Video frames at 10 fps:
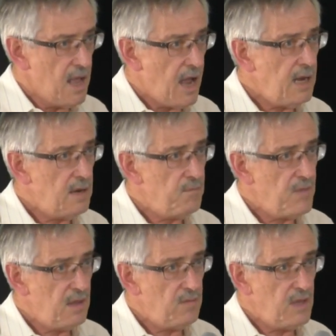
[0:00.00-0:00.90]
And
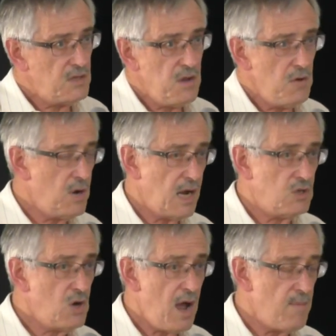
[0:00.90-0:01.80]
it's no great
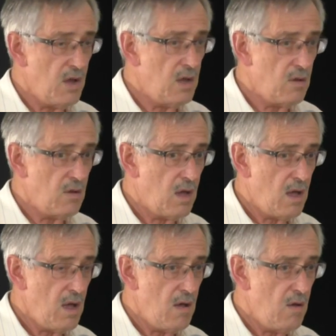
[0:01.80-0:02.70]
drama
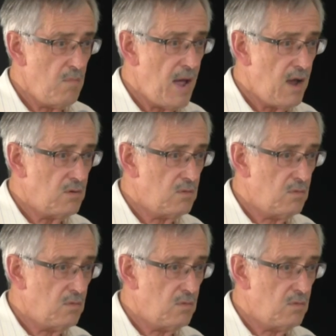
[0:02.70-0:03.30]
about